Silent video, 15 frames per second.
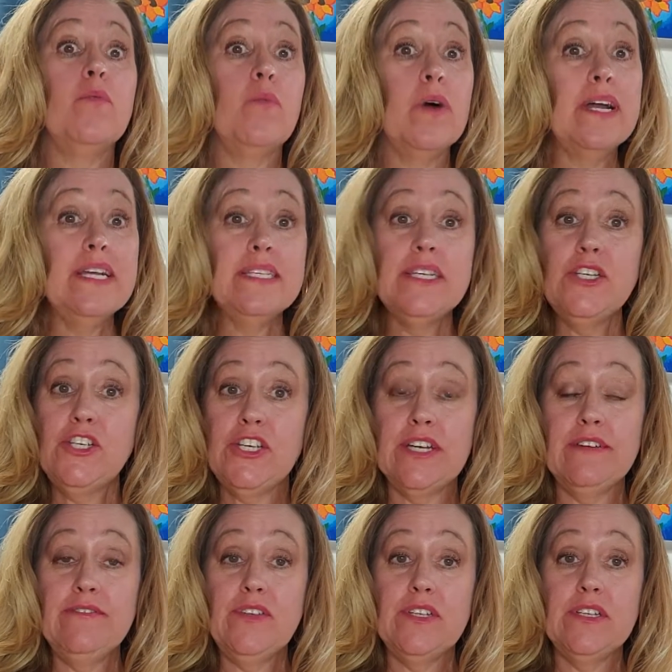what is a
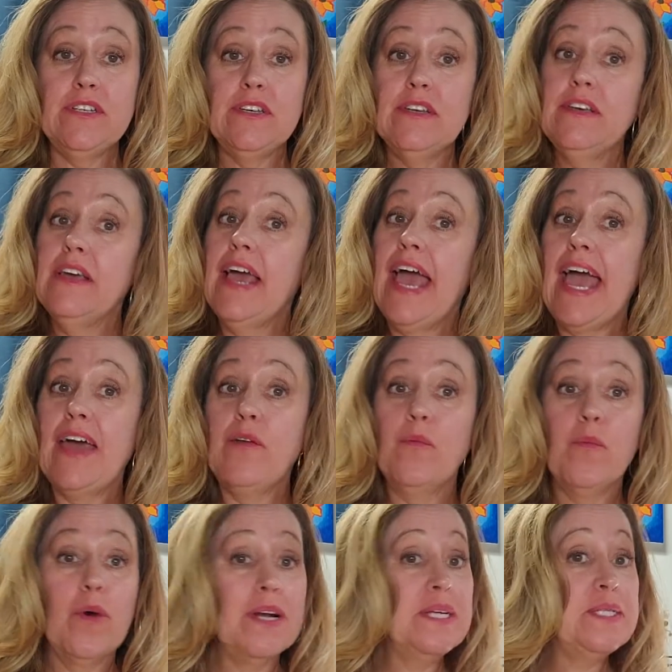shift
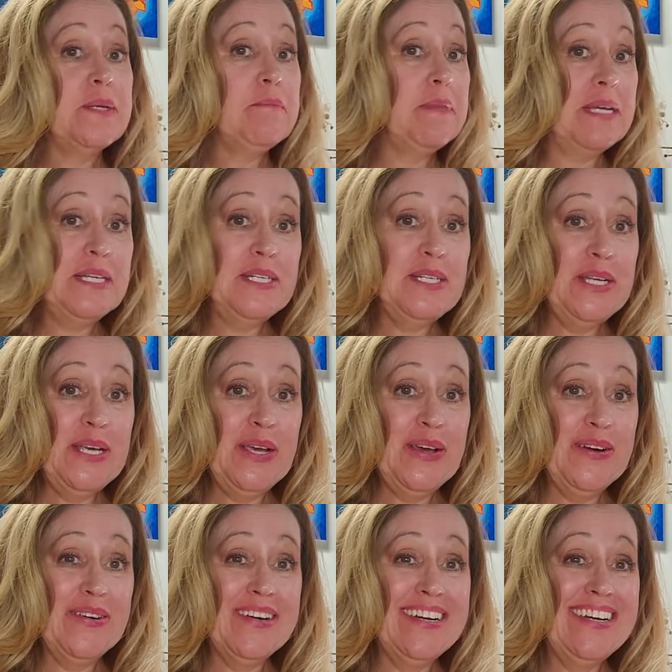and what does it mean to
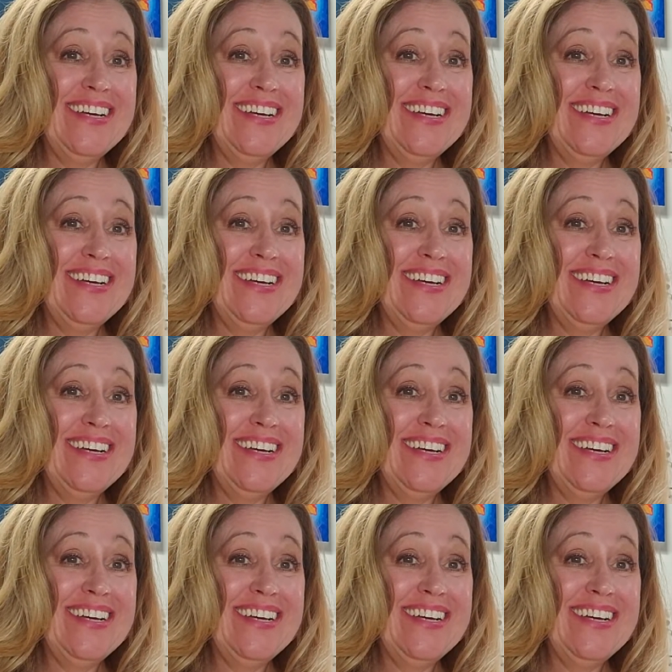you.